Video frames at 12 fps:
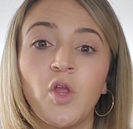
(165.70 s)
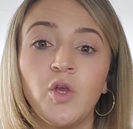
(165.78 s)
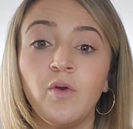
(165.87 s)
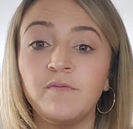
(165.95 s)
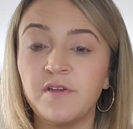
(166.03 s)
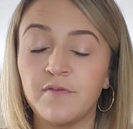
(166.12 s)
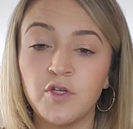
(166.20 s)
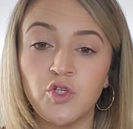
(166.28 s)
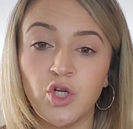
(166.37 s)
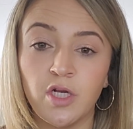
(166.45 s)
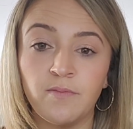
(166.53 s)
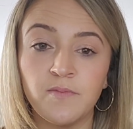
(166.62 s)
You have different
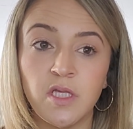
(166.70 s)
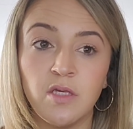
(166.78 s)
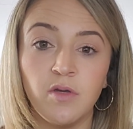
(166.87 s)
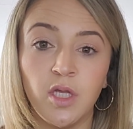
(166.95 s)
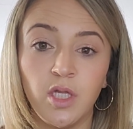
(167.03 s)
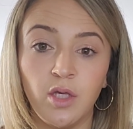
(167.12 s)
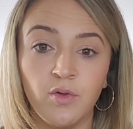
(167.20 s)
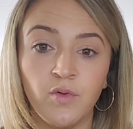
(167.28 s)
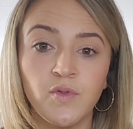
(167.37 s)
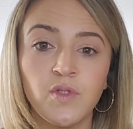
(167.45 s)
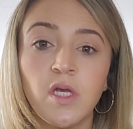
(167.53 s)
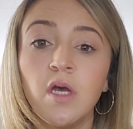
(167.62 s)
terms that you can
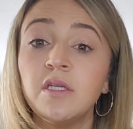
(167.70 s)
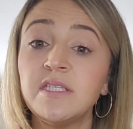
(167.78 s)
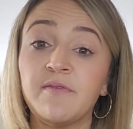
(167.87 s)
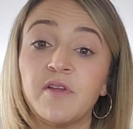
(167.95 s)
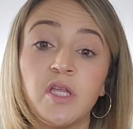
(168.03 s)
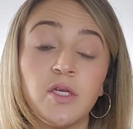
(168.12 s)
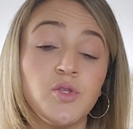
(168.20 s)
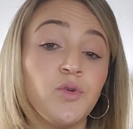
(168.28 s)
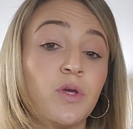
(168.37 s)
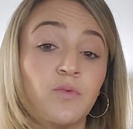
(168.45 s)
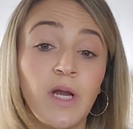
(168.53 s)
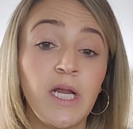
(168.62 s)
use, different things you
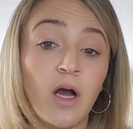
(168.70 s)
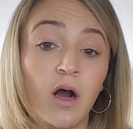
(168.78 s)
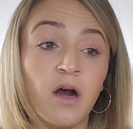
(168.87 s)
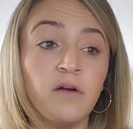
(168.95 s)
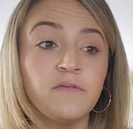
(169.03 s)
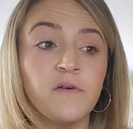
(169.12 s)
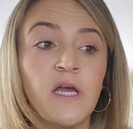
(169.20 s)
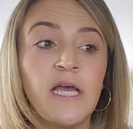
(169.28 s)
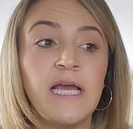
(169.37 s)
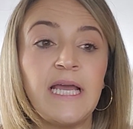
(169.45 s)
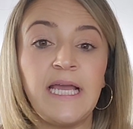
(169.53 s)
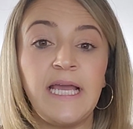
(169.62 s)
can write off,
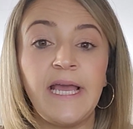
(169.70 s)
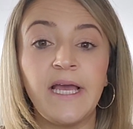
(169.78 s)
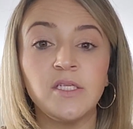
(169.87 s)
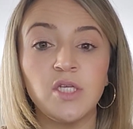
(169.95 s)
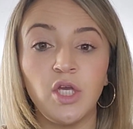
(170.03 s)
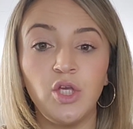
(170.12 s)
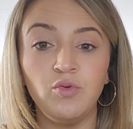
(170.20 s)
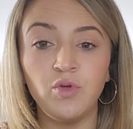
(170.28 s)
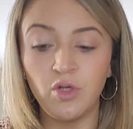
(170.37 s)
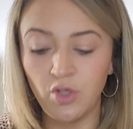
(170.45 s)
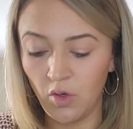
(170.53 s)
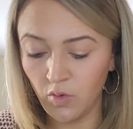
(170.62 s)
and you
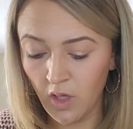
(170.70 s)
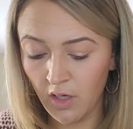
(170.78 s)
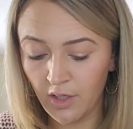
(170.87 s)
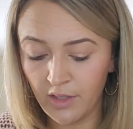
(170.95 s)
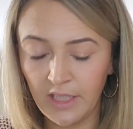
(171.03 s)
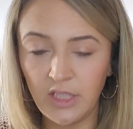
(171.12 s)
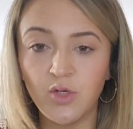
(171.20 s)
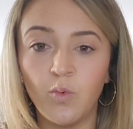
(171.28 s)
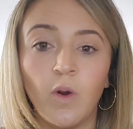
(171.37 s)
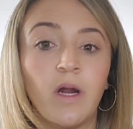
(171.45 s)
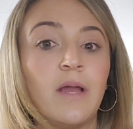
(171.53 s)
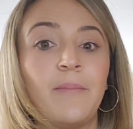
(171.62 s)
no longer need to
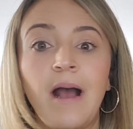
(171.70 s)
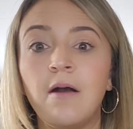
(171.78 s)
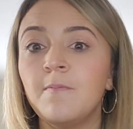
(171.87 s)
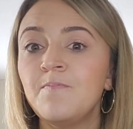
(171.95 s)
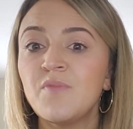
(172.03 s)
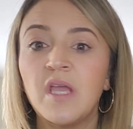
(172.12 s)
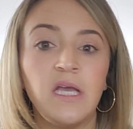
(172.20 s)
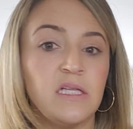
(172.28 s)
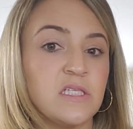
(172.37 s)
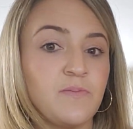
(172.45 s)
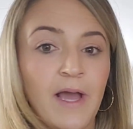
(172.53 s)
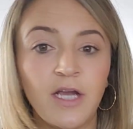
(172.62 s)
worry about
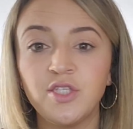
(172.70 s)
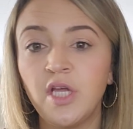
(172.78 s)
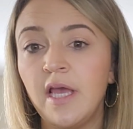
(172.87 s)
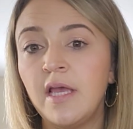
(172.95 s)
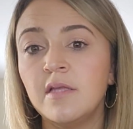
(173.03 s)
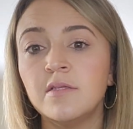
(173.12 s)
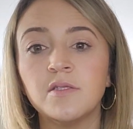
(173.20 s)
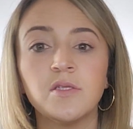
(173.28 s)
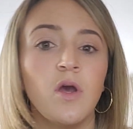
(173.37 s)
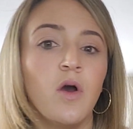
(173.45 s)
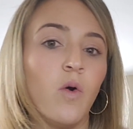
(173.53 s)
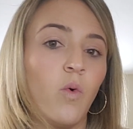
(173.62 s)

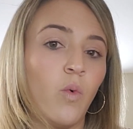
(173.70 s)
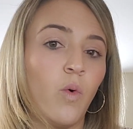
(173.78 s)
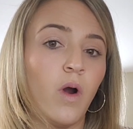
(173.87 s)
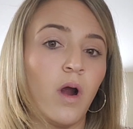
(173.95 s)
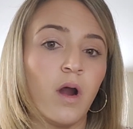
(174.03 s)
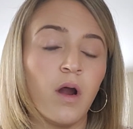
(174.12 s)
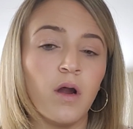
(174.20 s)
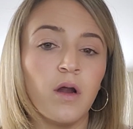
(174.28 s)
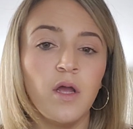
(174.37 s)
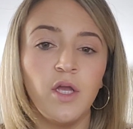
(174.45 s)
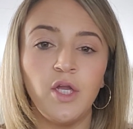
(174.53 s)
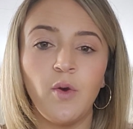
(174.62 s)
inspections or,
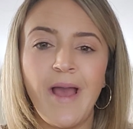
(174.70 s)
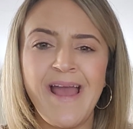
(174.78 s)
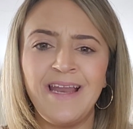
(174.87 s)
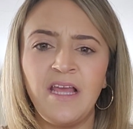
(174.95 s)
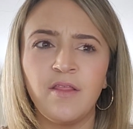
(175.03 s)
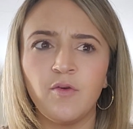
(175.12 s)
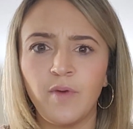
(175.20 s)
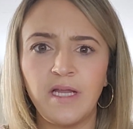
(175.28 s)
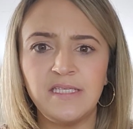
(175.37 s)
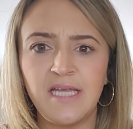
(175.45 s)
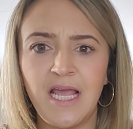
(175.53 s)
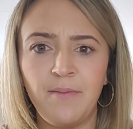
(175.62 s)
any of the
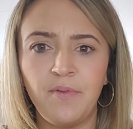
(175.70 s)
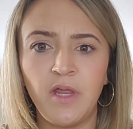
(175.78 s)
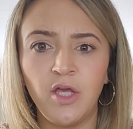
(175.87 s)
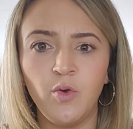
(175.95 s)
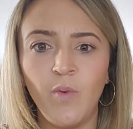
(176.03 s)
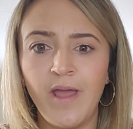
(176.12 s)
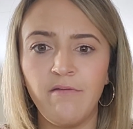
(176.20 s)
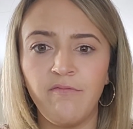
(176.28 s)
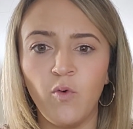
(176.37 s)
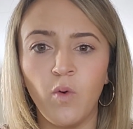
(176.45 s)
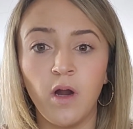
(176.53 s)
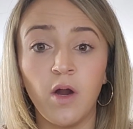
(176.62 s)
red tape that you wait
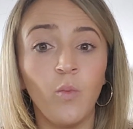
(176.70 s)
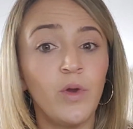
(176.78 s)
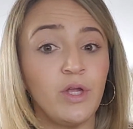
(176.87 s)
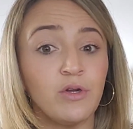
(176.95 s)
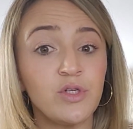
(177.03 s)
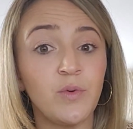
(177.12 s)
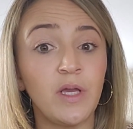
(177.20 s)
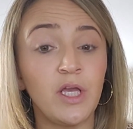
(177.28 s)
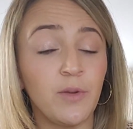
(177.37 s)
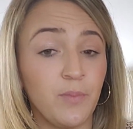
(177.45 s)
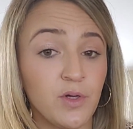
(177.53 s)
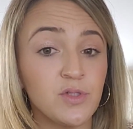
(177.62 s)
for when you're doing
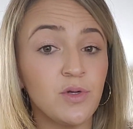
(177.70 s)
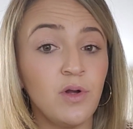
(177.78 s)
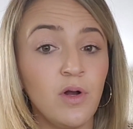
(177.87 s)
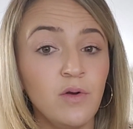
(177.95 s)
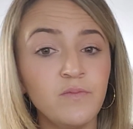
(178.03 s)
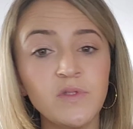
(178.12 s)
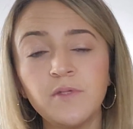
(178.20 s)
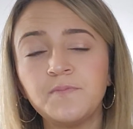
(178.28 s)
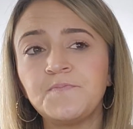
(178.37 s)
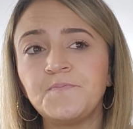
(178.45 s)
your personal homes.